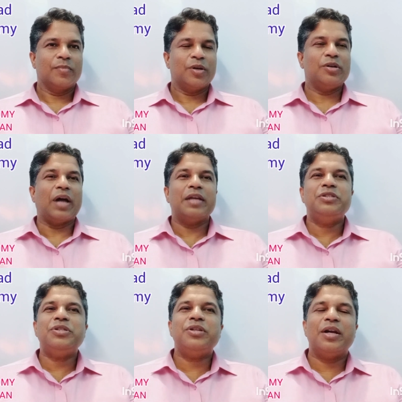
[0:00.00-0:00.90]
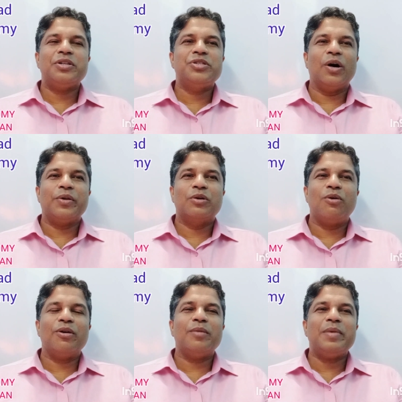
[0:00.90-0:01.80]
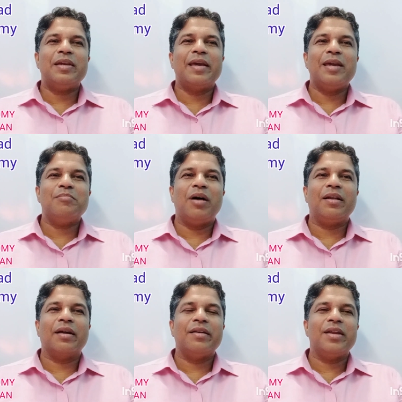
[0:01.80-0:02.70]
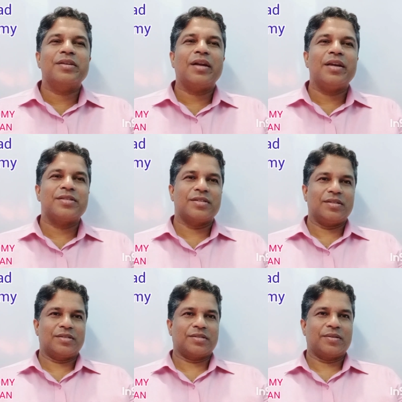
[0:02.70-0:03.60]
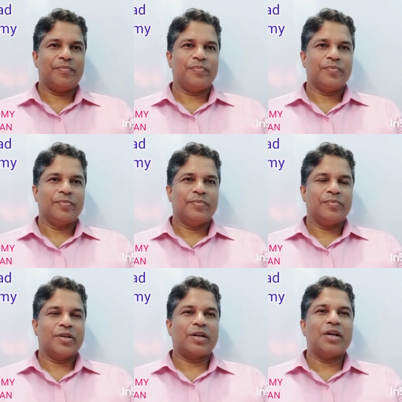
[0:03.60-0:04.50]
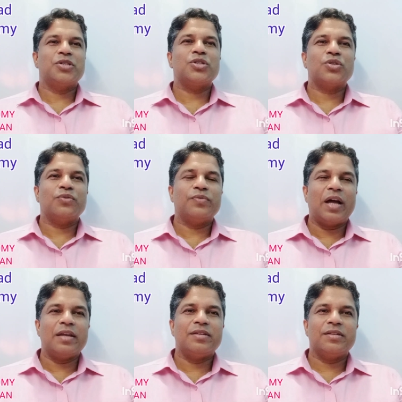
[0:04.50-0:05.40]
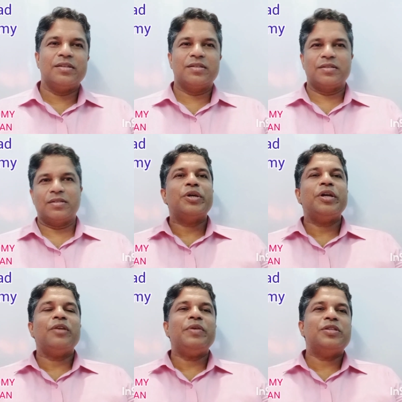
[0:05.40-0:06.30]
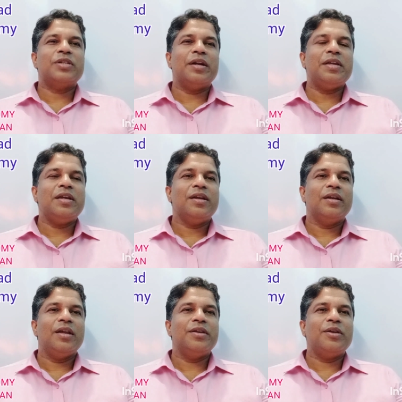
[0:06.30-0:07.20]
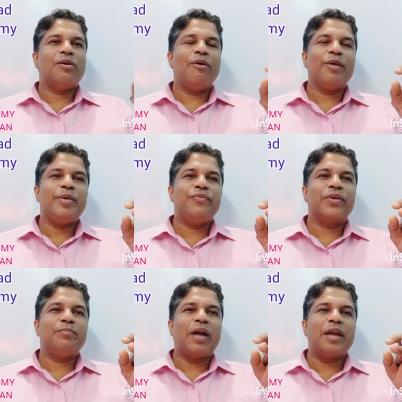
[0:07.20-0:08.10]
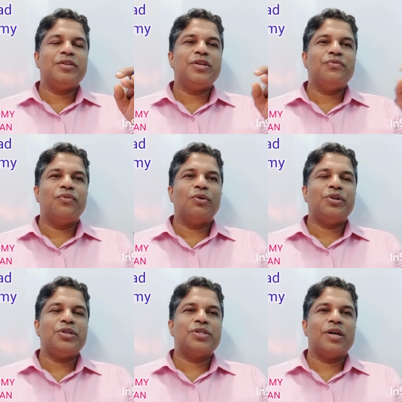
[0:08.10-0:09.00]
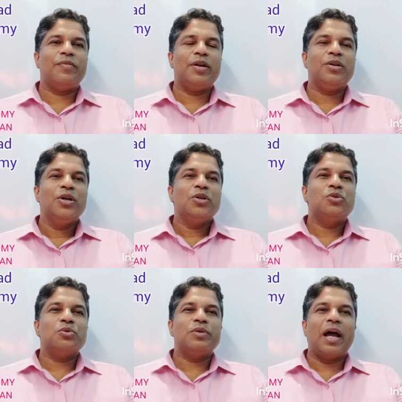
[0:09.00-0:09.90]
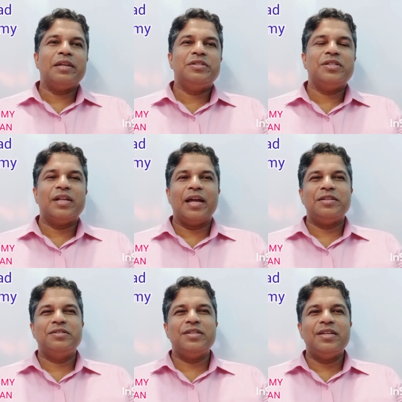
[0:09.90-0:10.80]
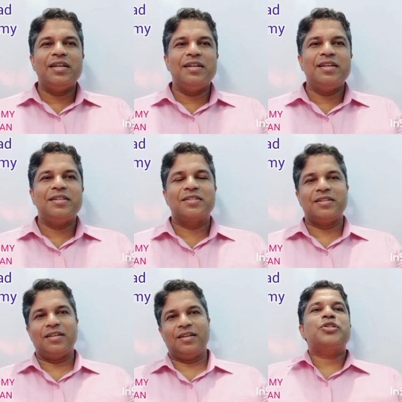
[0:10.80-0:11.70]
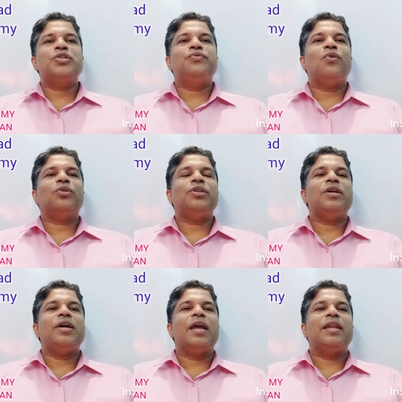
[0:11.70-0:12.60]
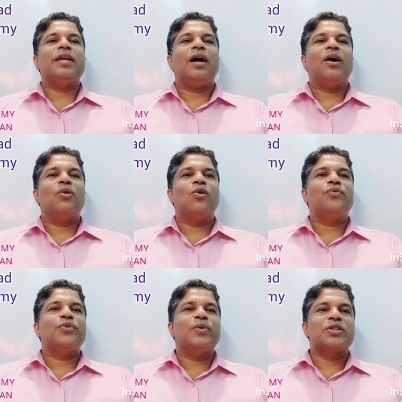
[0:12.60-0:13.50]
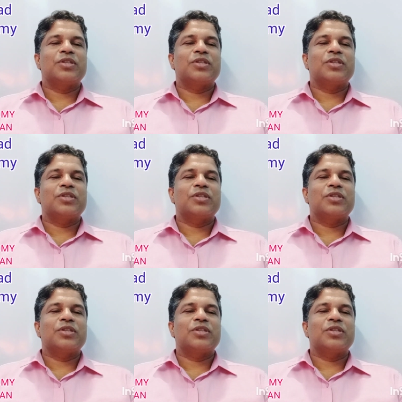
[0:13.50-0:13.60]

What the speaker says: In 1990, our economy came under great crisis. The crisis of 90s. So here we study Indian economy from 1947 to 1990 in detail. Next, fourth area of your